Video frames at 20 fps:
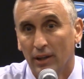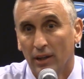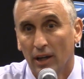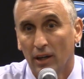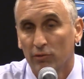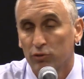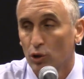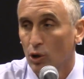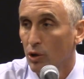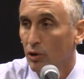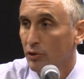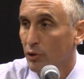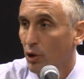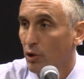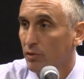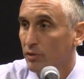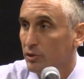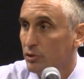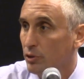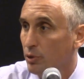I've rolled
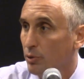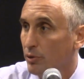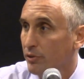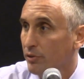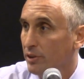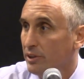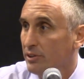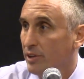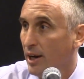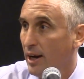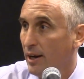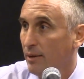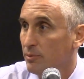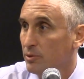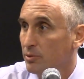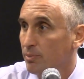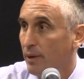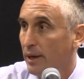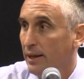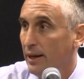over 2 or 3
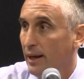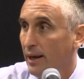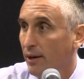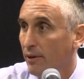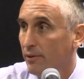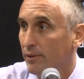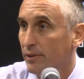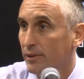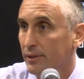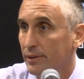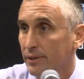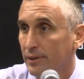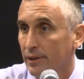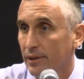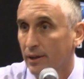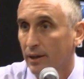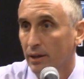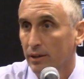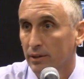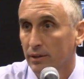times by now.
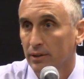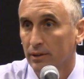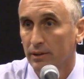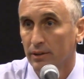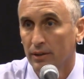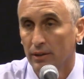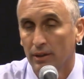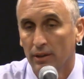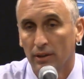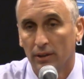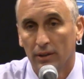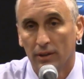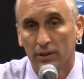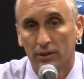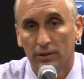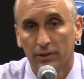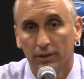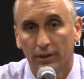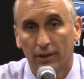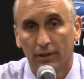You
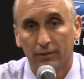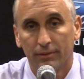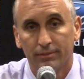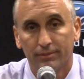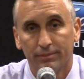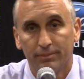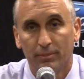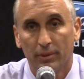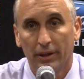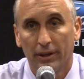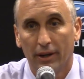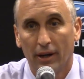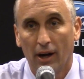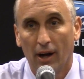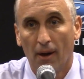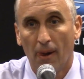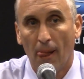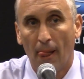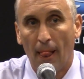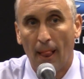know,
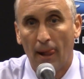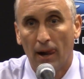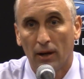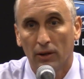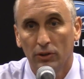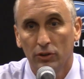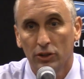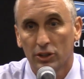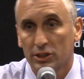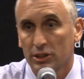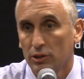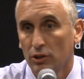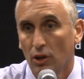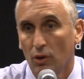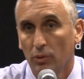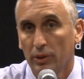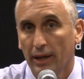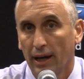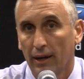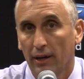but
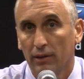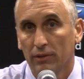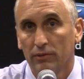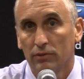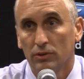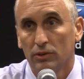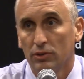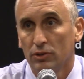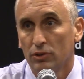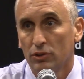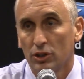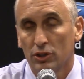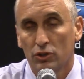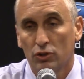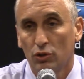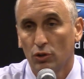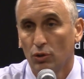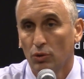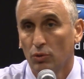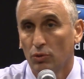we gotta just
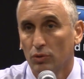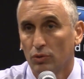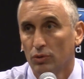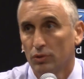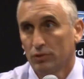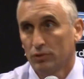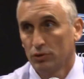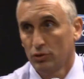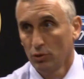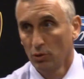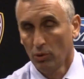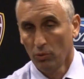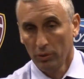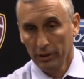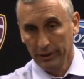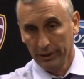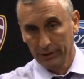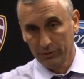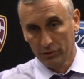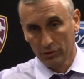do what we
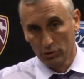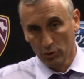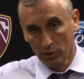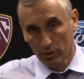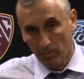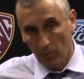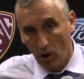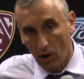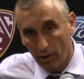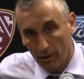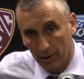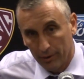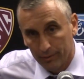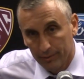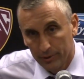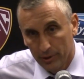need to do tomorrow.